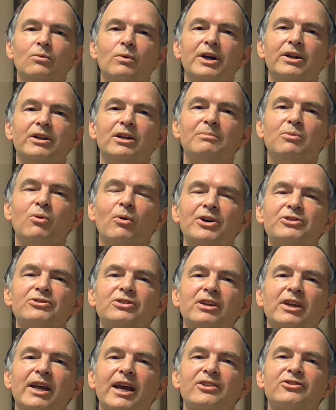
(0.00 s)
when a
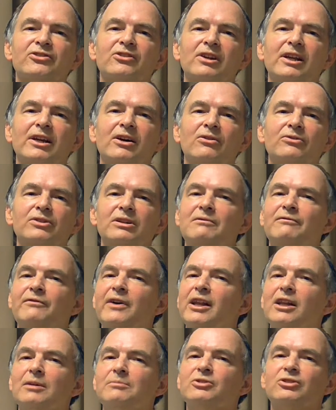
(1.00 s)
poison gas cloud
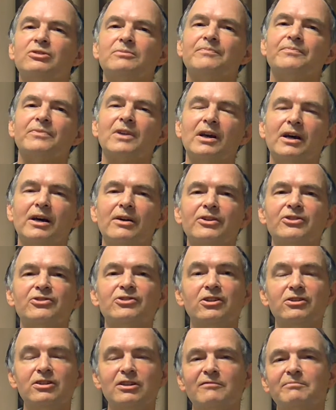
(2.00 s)
enveloped the
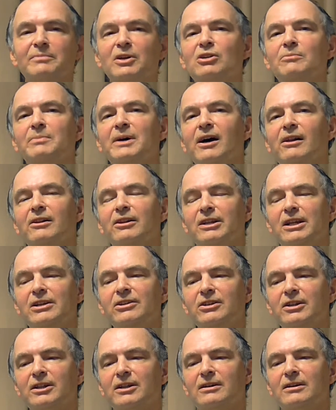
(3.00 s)
city of Bow Powell in
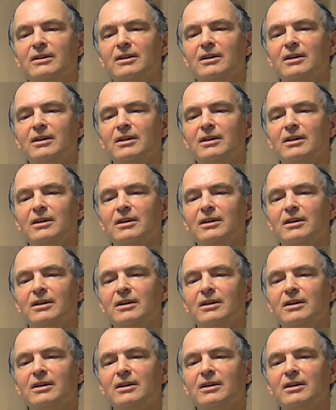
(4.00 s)
India.